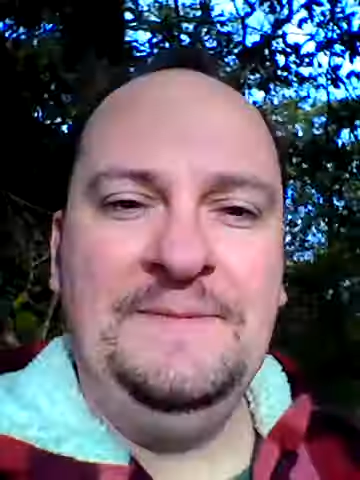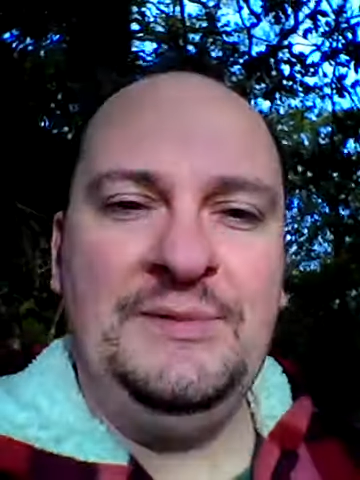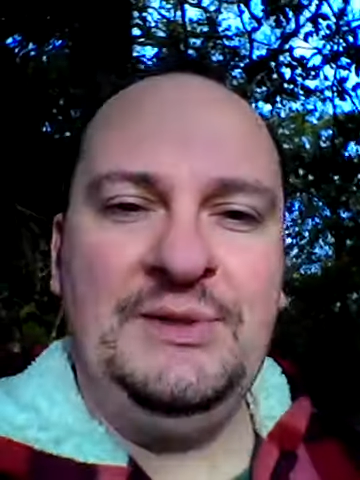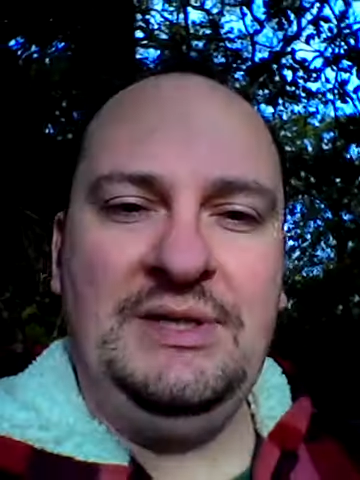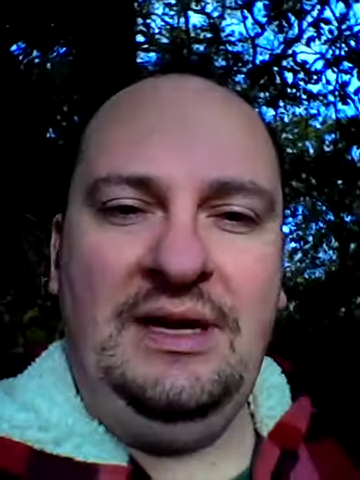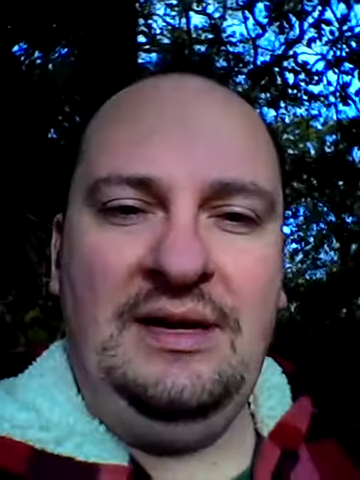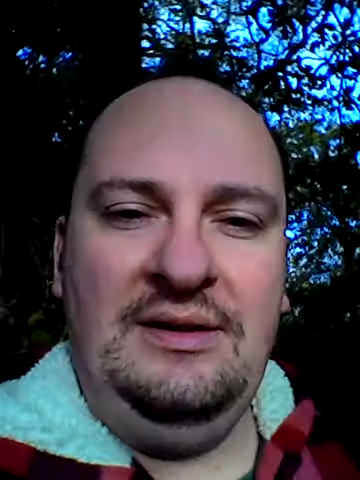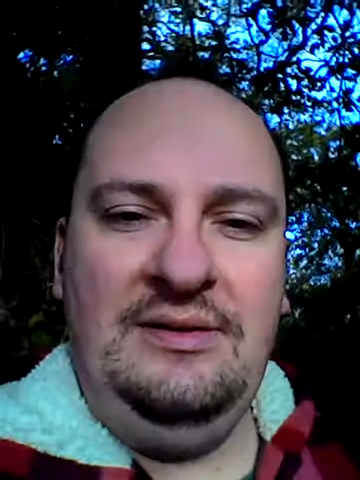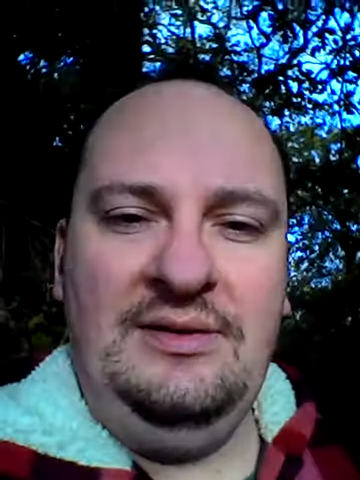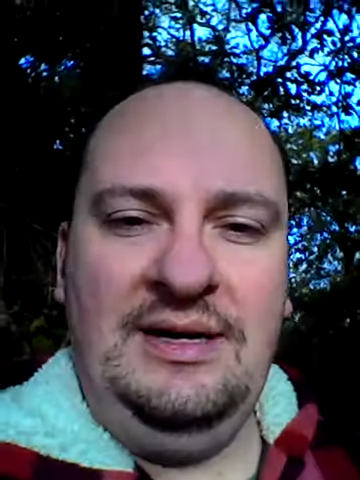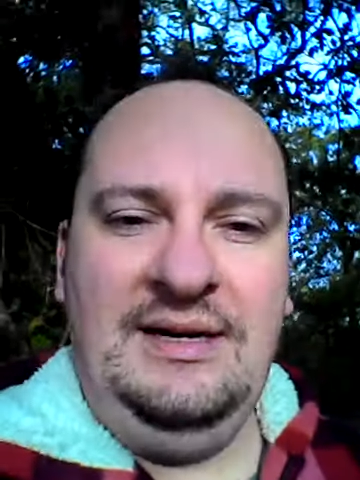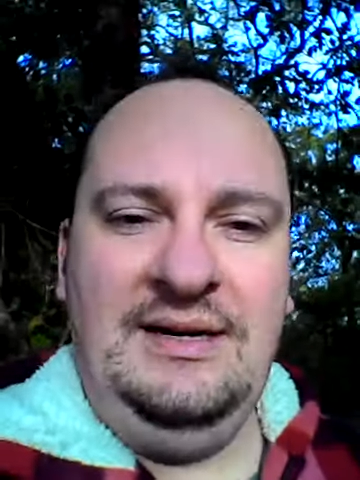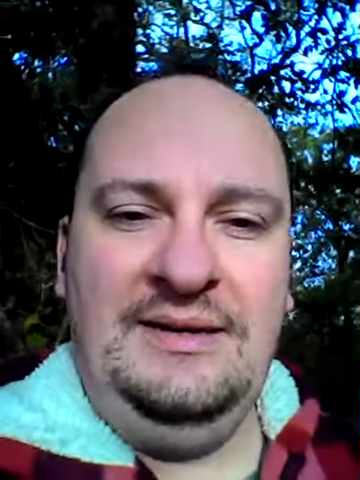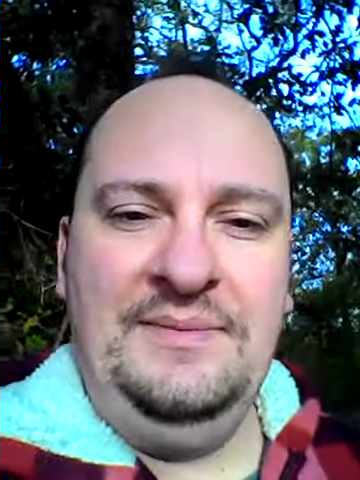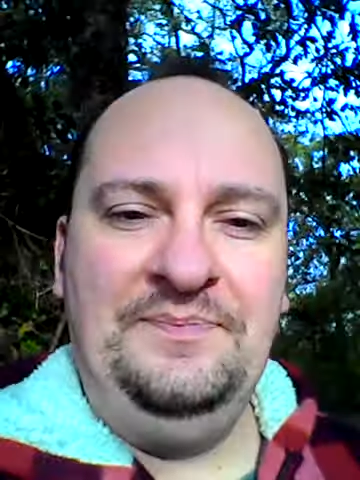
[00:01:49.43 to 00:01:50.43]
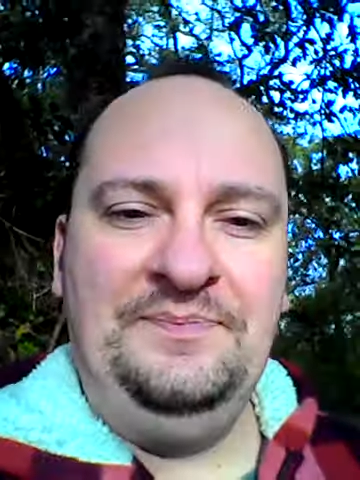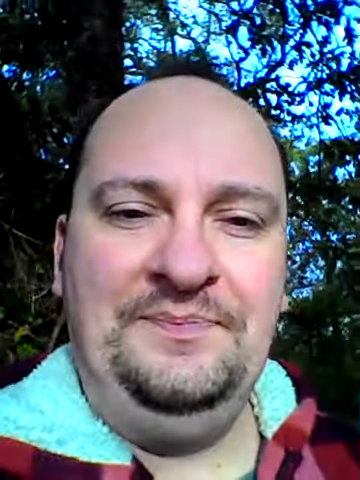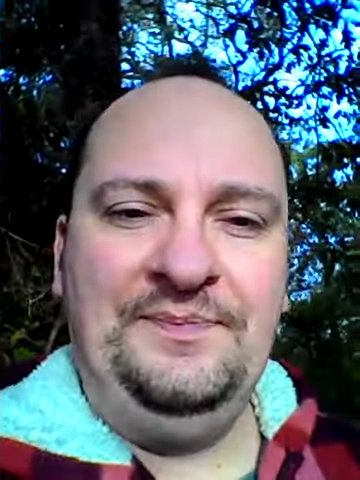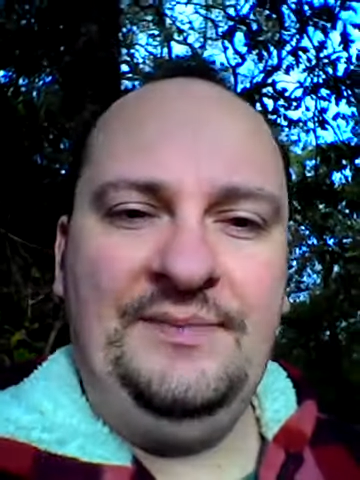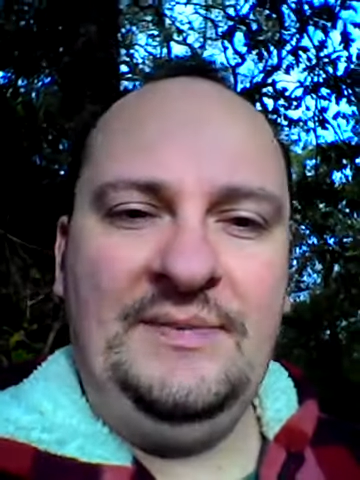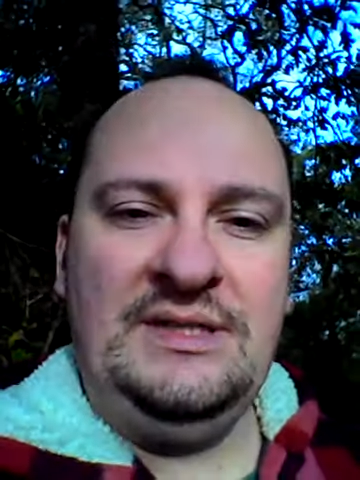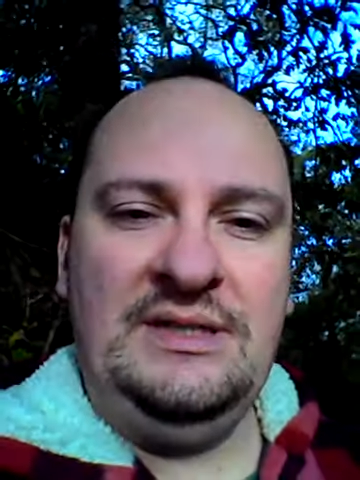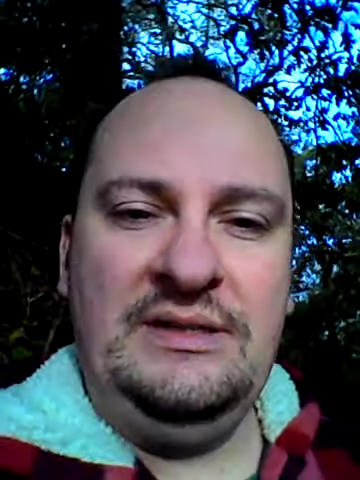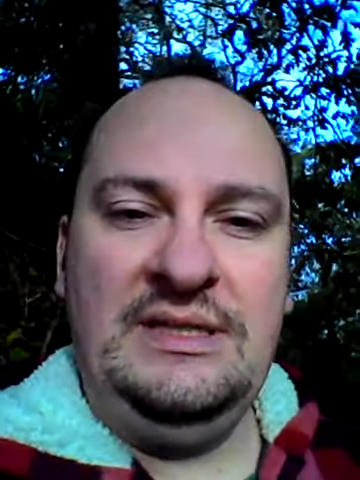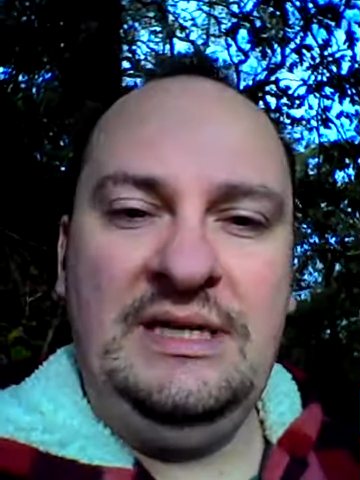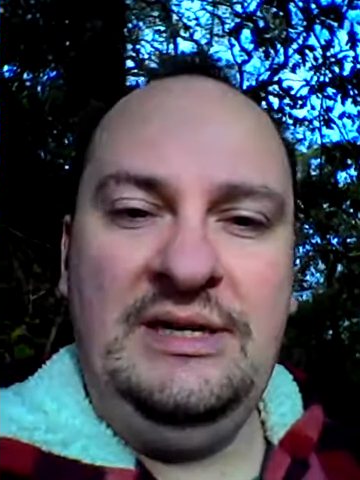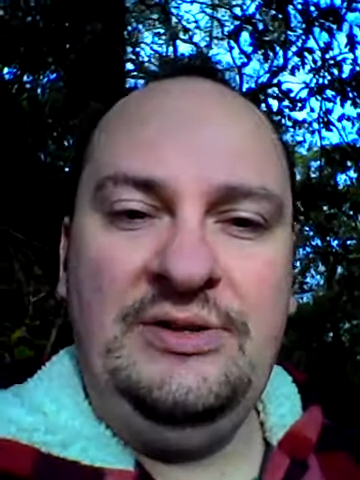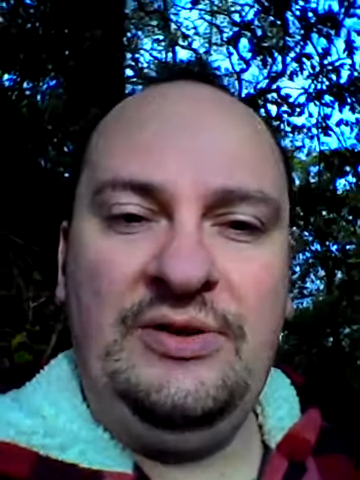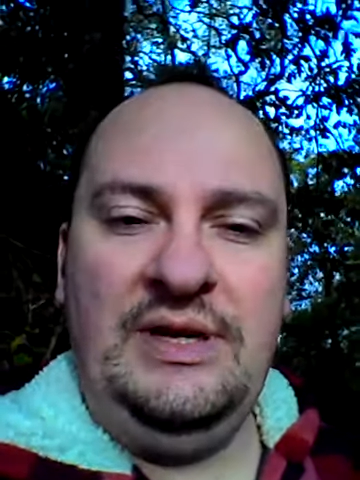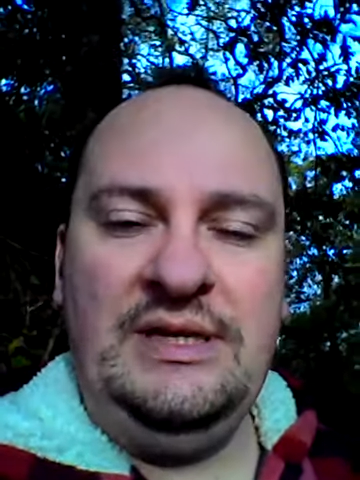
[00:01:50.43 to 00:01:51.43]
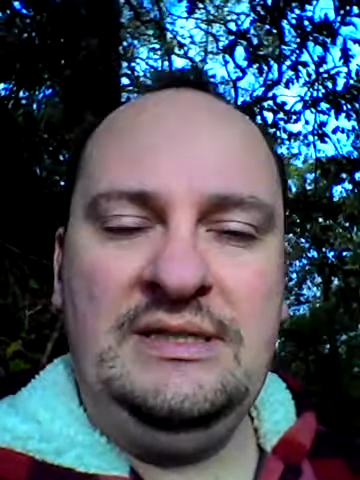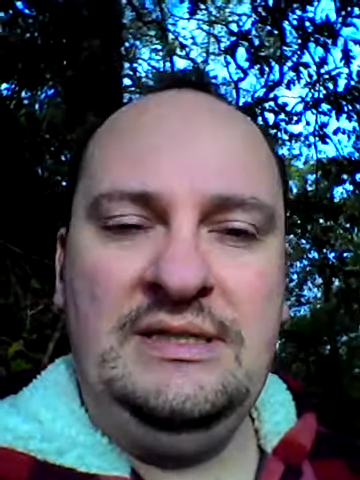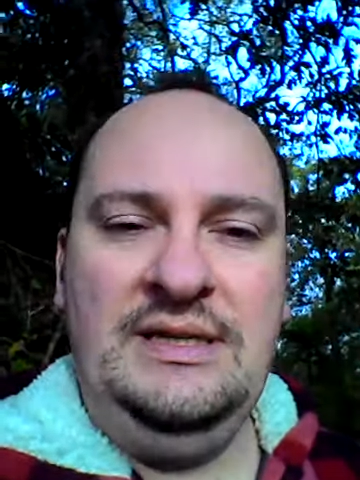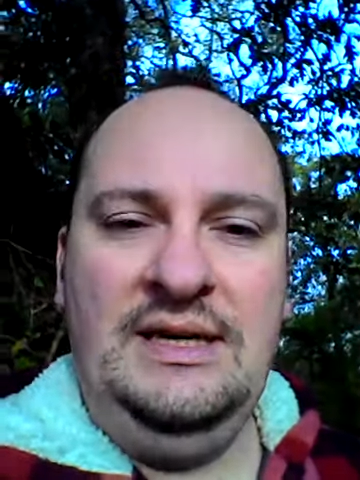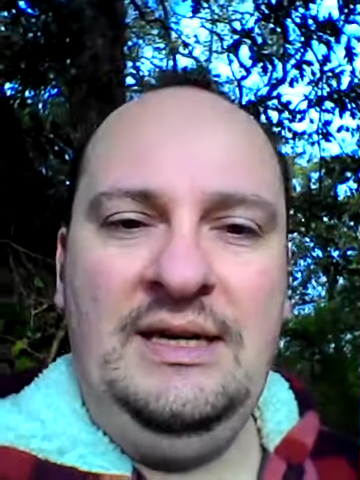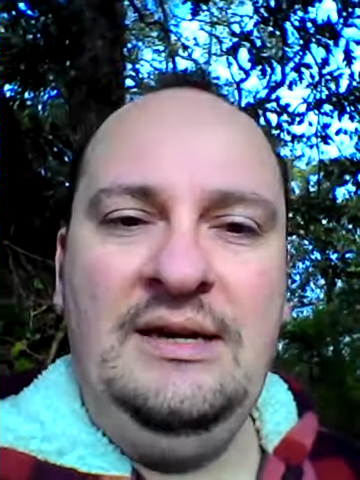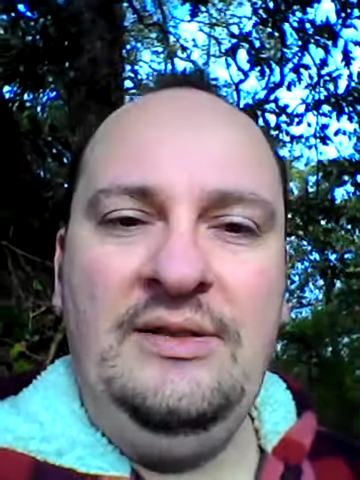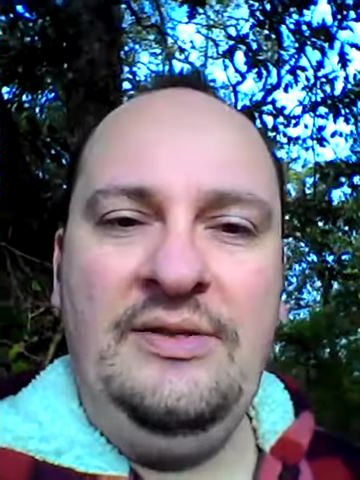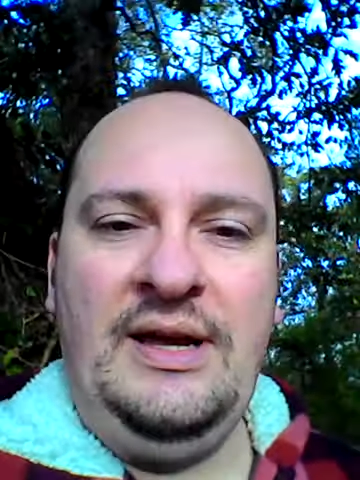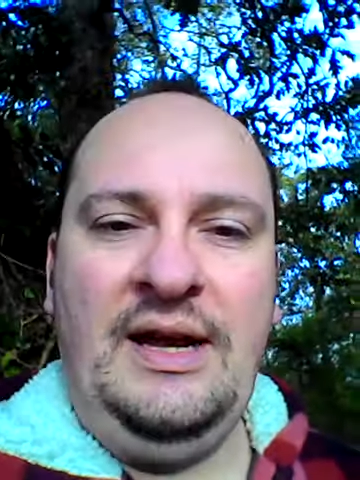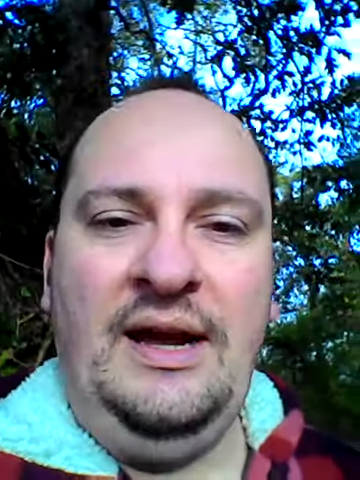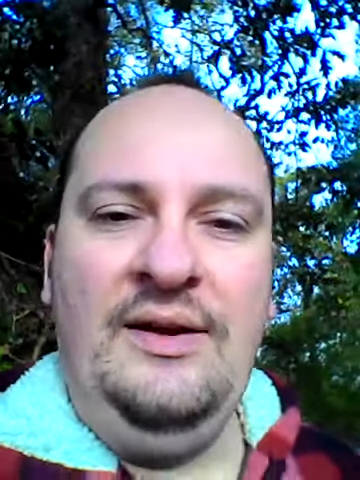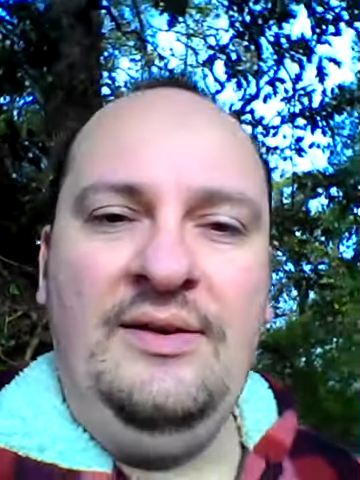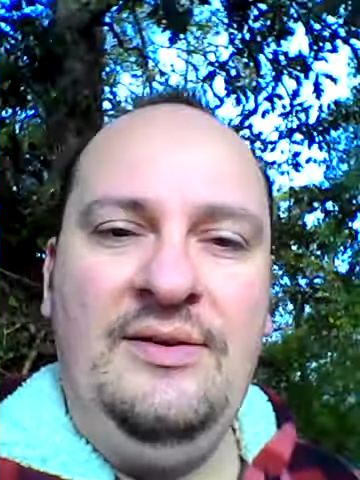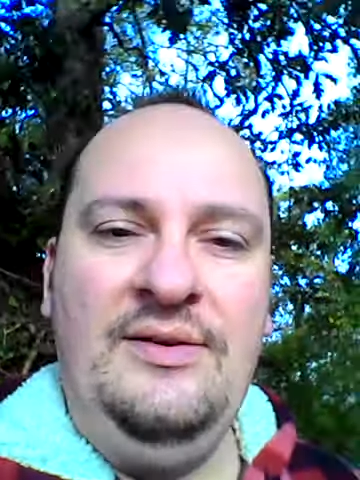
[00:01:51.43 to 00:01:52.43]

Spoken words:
So it's an interesting, that